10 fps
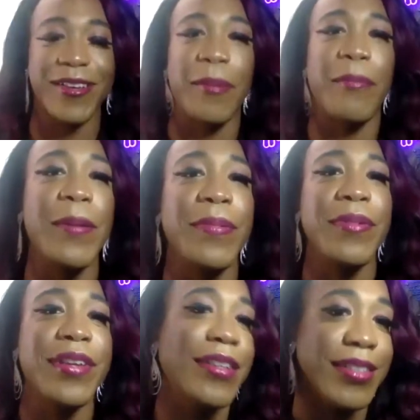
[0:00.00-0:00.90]
people
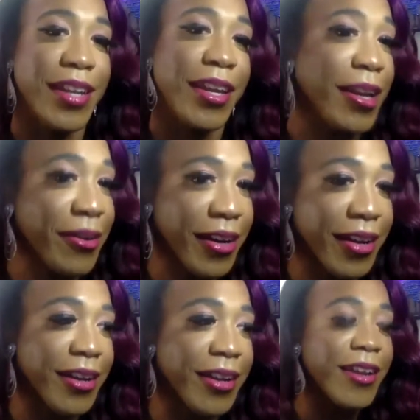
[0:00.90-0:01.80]
needed to hear it,
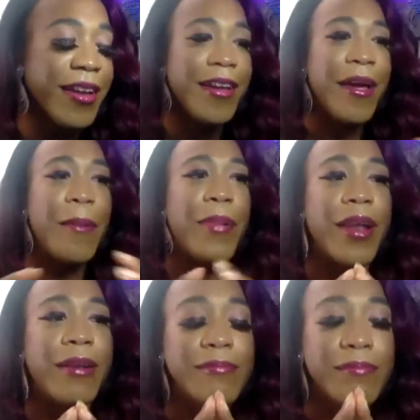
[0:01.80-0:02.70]
honey. But